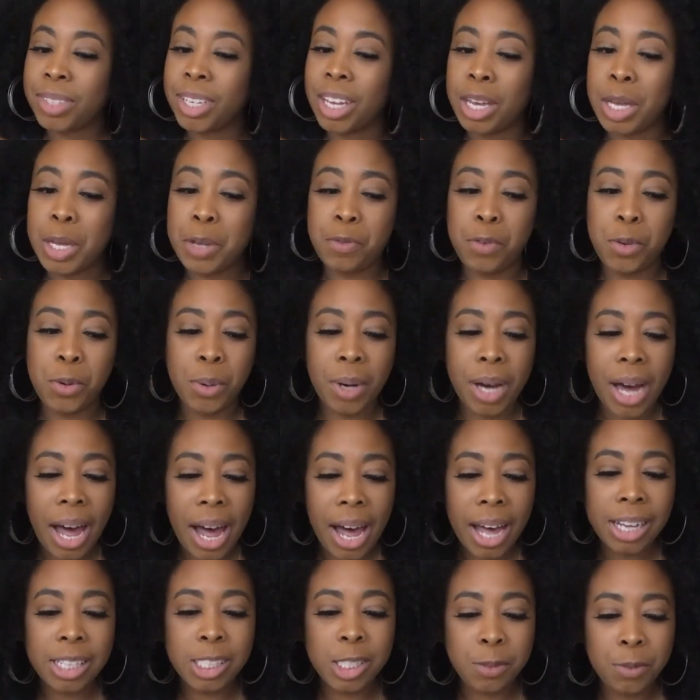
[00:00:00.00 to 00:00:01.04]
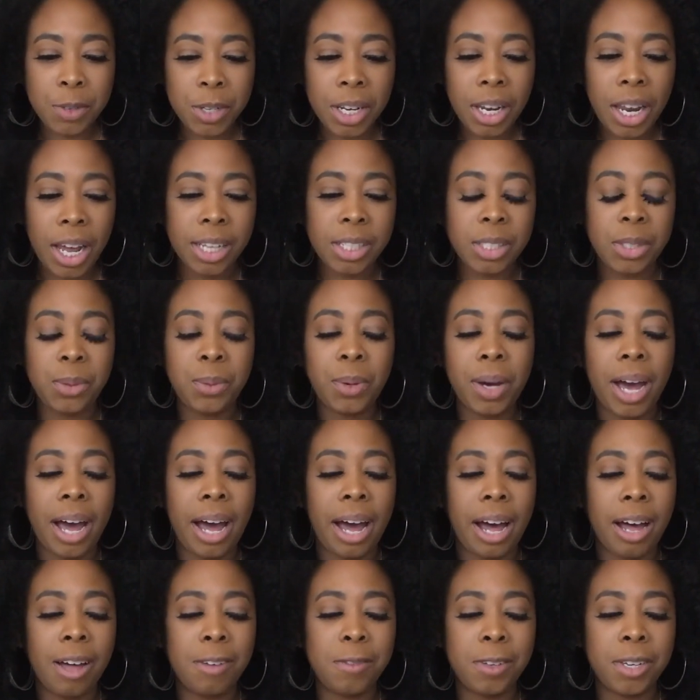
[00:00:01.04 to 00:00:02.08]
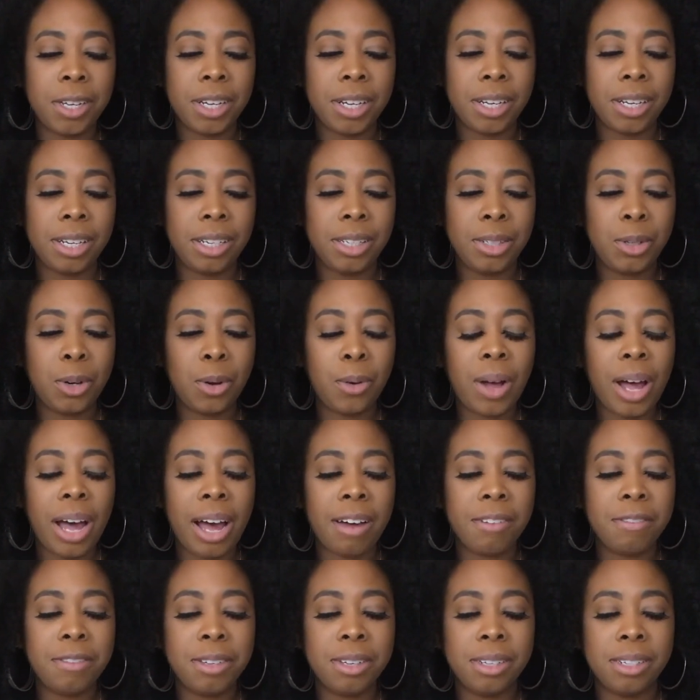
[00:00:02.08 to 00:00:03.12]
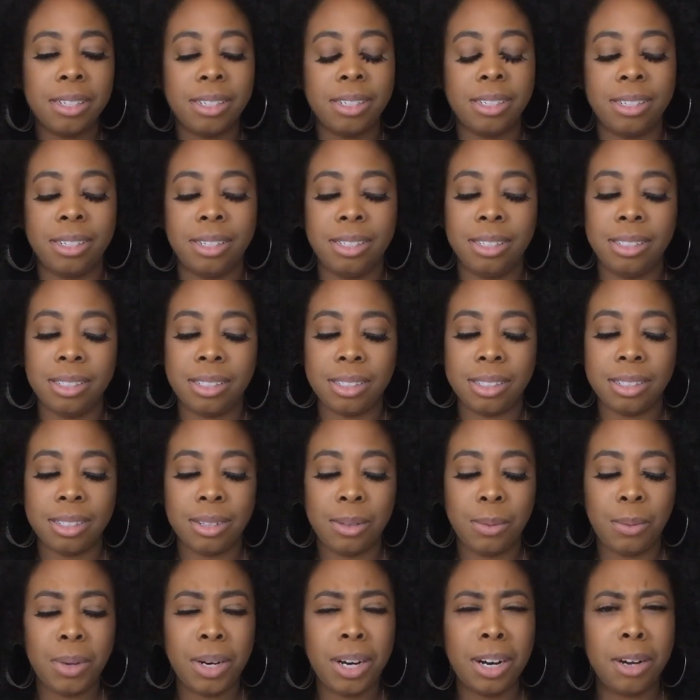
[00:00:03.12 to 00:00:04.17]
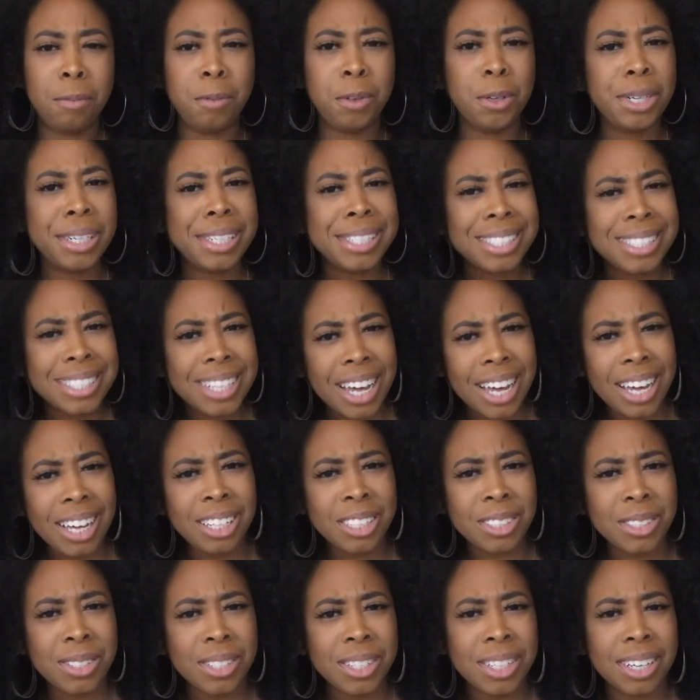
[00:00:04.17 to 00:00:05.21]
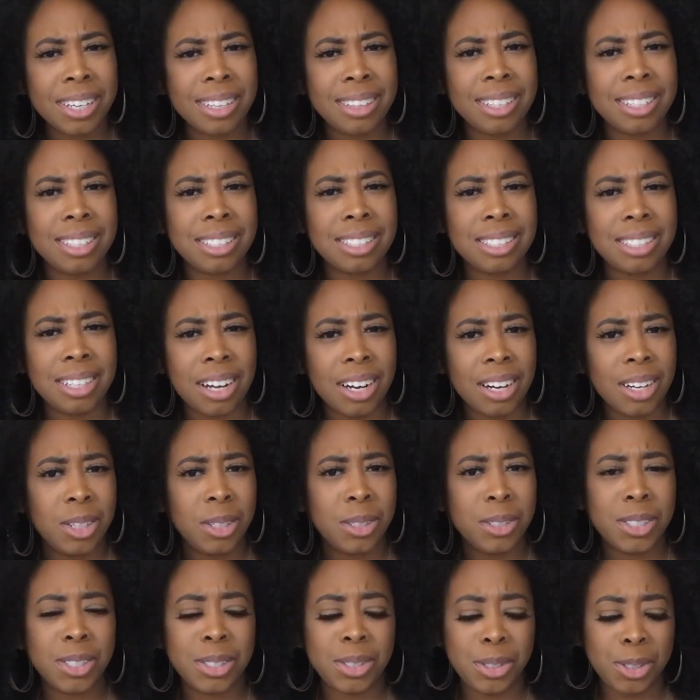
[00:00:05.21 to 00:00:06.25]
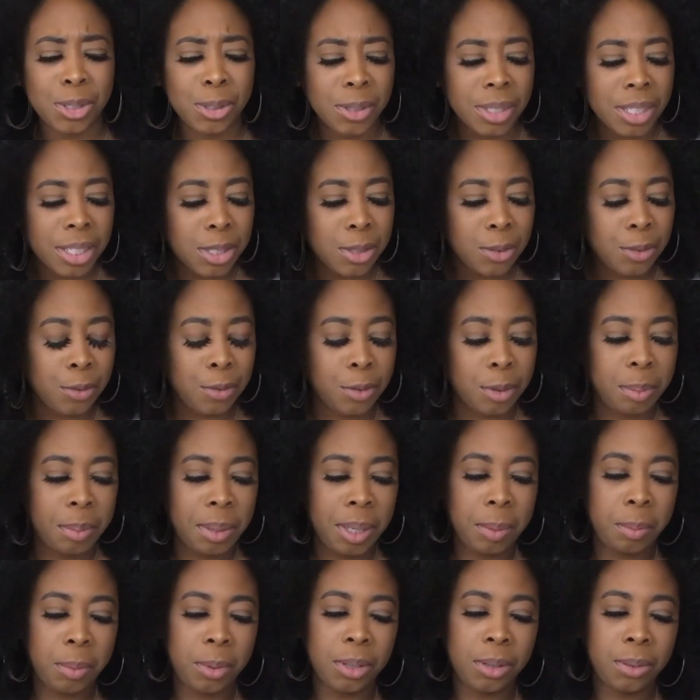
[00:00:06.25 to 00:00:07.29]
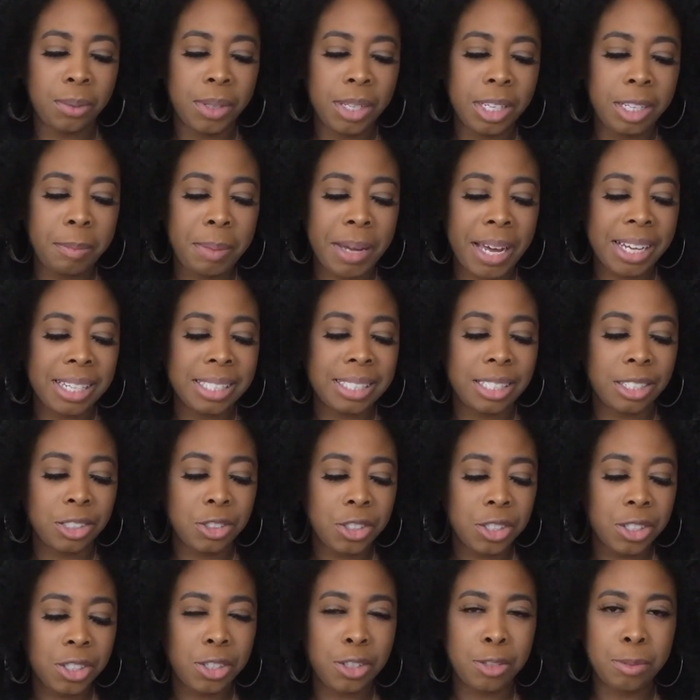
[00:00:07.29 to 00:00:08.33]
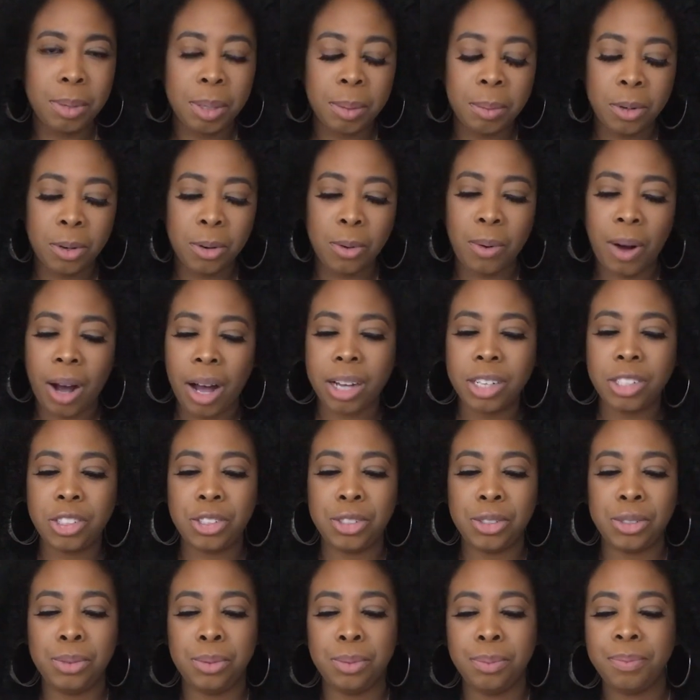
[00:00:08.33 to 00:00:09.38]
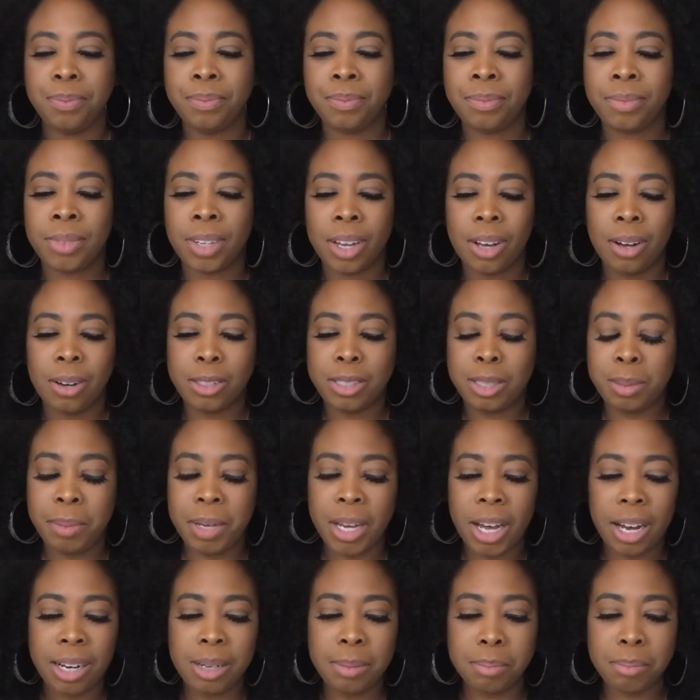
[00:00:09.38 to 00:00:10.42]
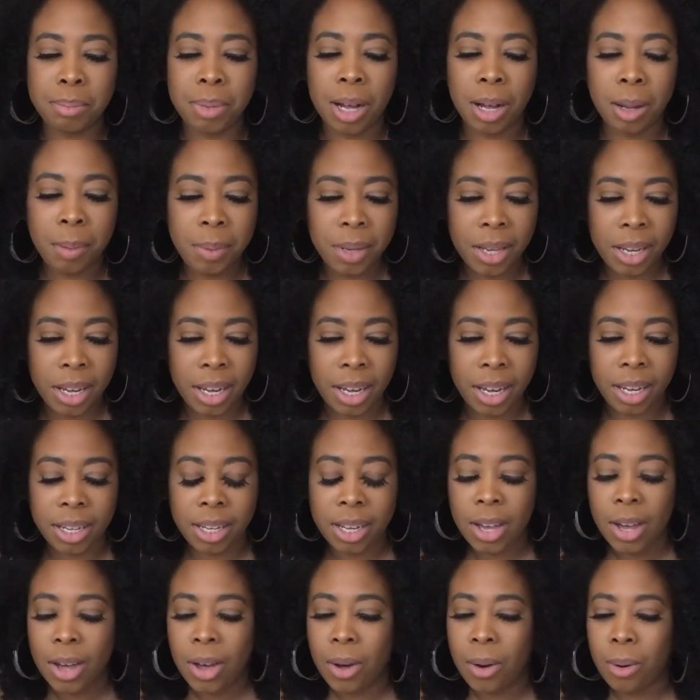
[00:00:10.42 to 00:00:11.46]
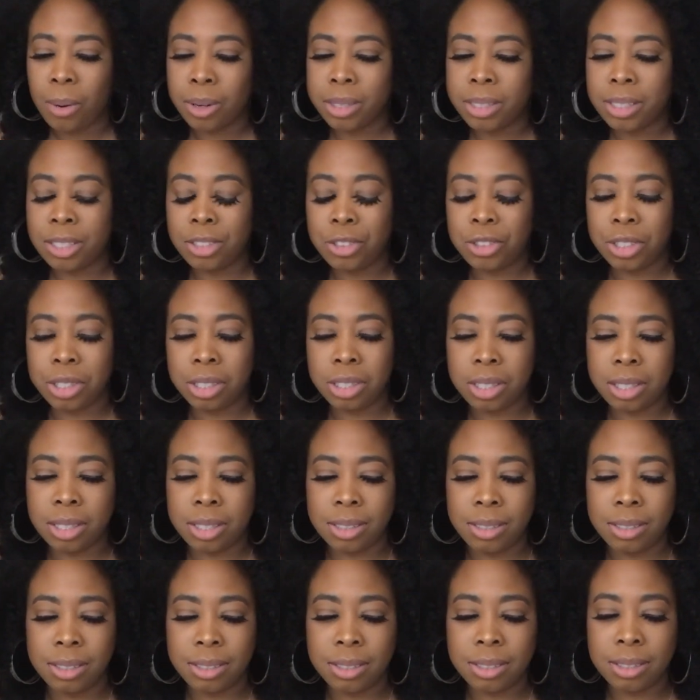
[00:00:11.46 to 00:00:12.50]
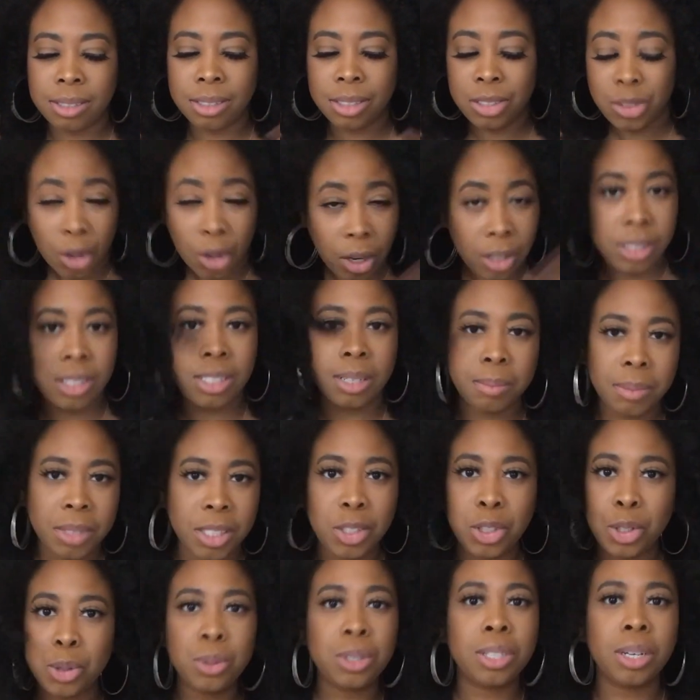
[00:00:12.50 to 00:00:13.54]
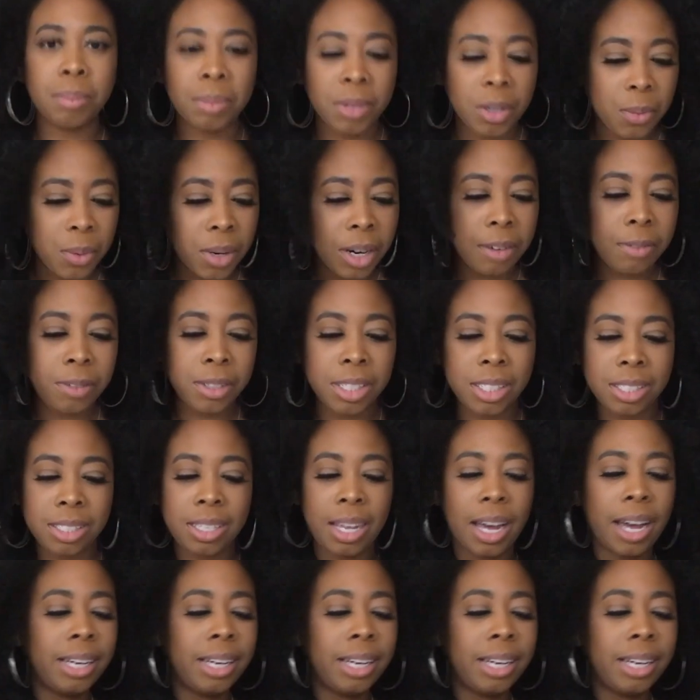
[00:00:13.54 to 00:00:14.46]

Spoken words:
if you guys feel like you don't have the whatever it takes to get this done or to do this, or for people to really pay attention to you, people to watch you, or to be out in public, or to just start something, do something, whatever this